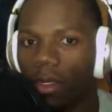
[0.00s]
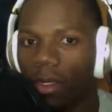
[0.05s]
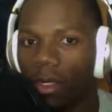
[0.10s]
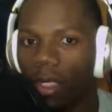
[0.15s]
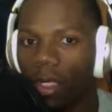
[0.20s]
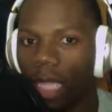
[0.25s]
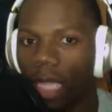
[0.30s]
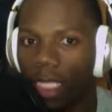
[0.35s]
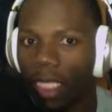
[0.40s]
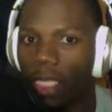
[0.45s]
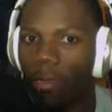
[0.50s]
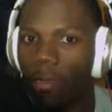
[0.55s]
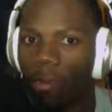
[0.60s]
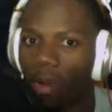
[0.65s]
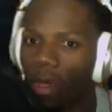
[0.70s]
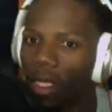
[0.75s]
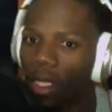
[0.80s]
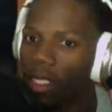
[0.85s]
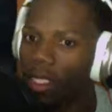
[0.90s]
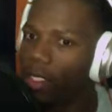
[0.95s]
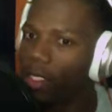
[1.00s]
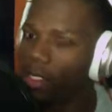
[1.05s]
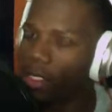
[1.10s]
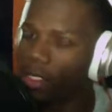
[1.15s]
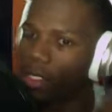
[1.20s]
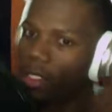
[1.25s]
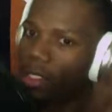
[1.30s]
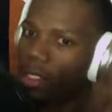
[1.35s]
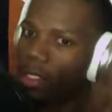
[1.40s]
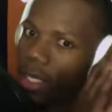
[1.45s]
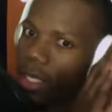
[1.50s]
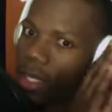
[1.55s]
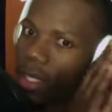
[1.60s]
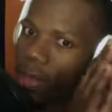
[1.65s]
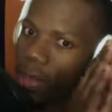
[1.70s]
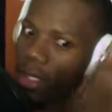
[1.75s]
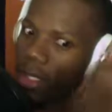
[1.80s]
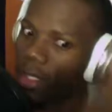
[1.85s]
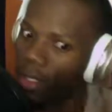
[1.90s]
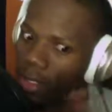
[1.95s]
And, like, he just did this, like,
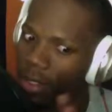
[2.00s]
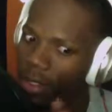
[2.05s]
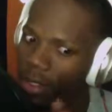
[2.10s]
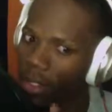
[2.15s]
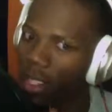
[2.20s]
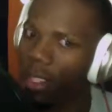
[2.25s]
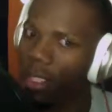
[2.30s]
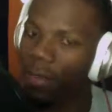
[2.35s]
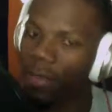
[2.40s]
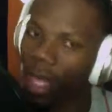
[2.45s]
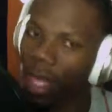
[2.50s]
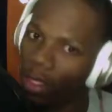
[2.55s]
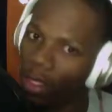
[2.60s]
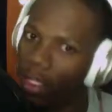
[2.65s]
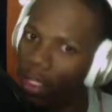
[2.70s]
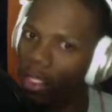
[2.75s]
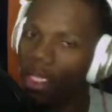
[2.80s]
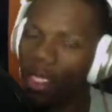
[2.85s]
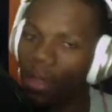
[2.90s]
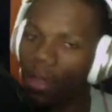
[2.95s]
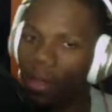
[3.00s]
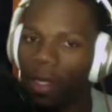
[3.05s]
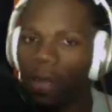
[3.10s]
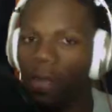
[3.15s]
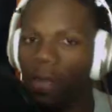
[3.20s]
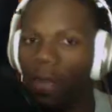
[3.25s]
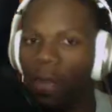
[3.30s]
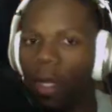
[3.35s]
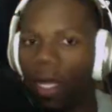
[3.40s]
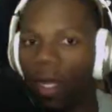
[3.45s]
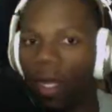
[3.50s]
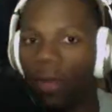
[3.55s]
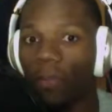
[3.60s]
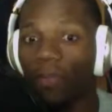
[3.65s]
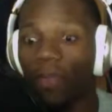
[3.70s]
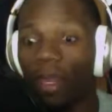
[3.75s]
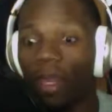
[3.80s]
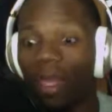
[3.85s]
man, he's asleep. Y'all need to come help him out.